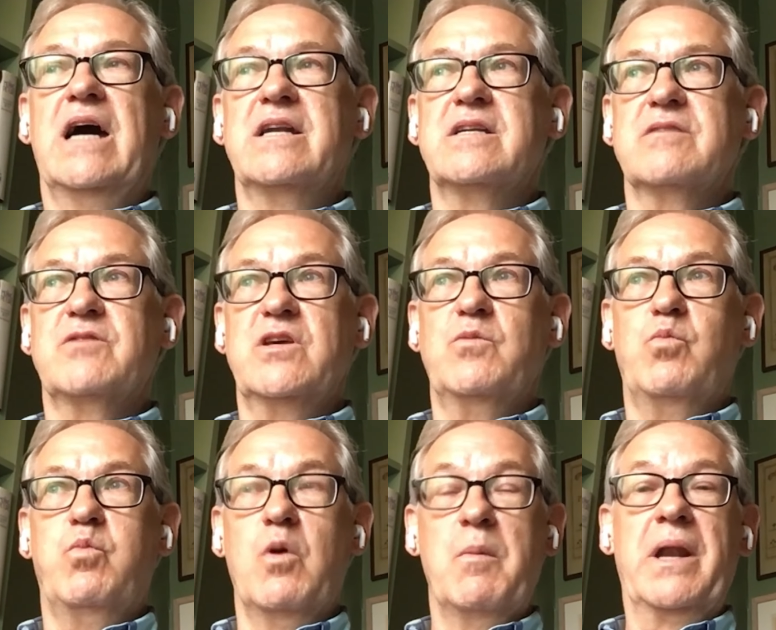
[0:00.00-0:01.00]
and the
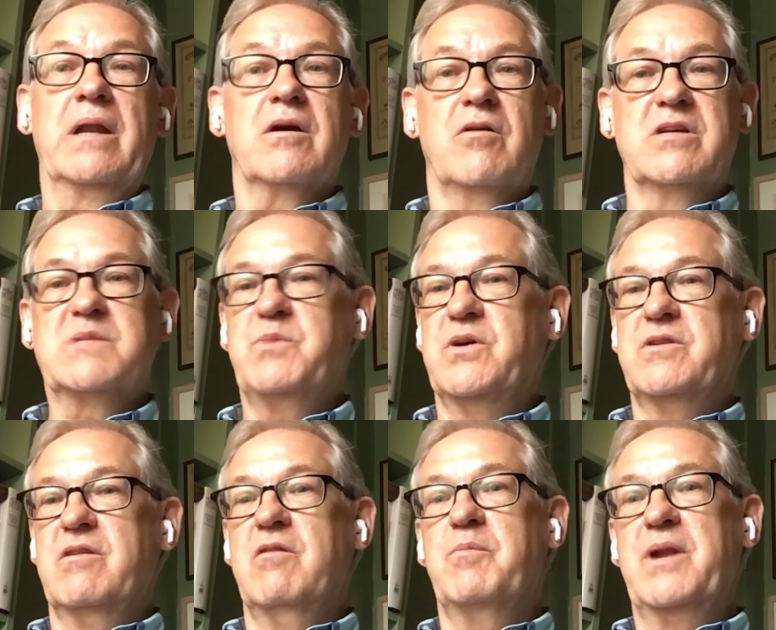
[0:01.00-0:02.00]
woman
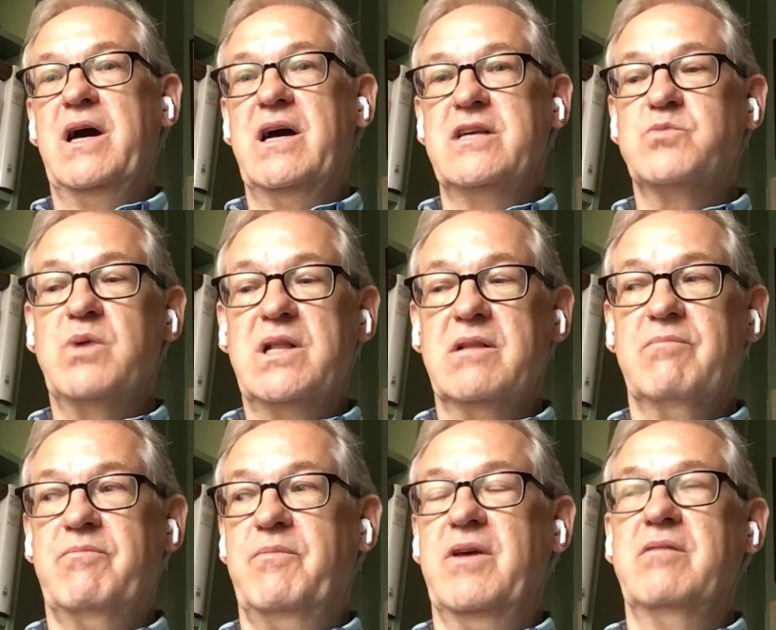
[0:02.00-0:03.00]
correspondent replies,
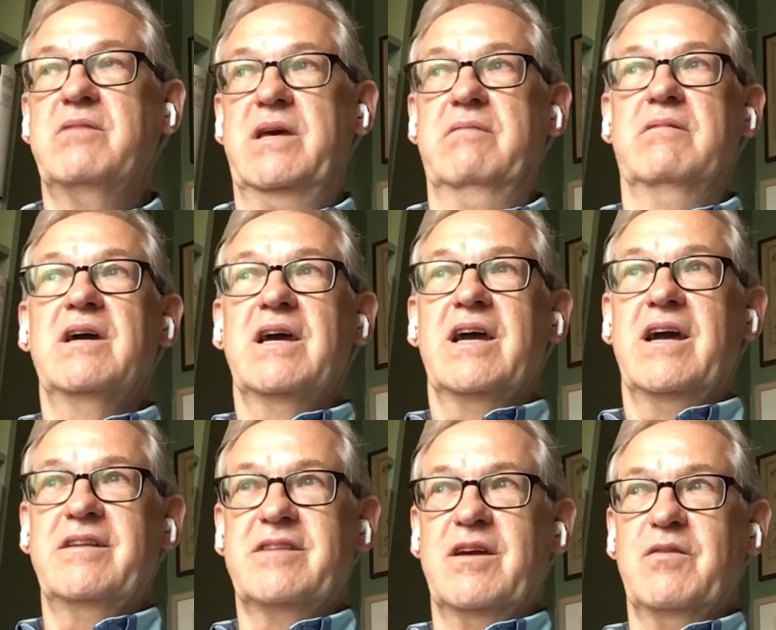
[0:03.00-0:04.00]
well, you know,
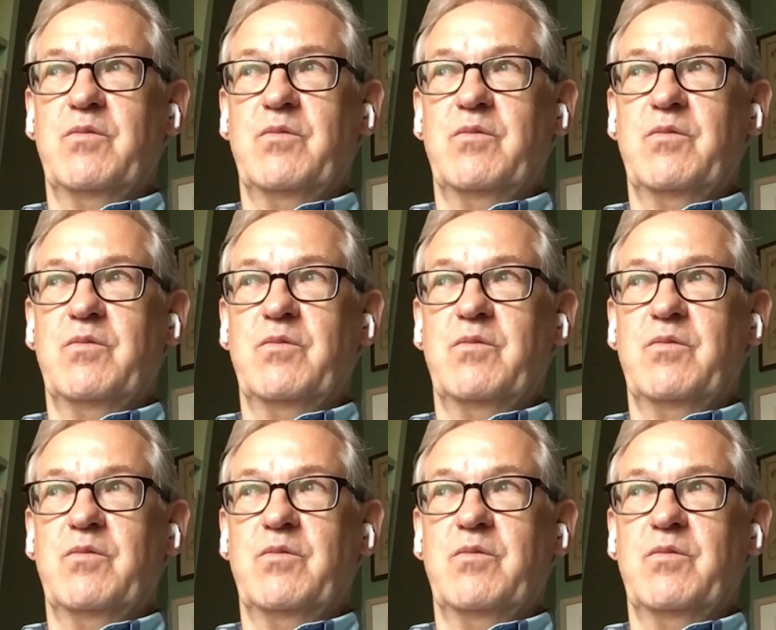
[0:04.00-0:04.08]
it,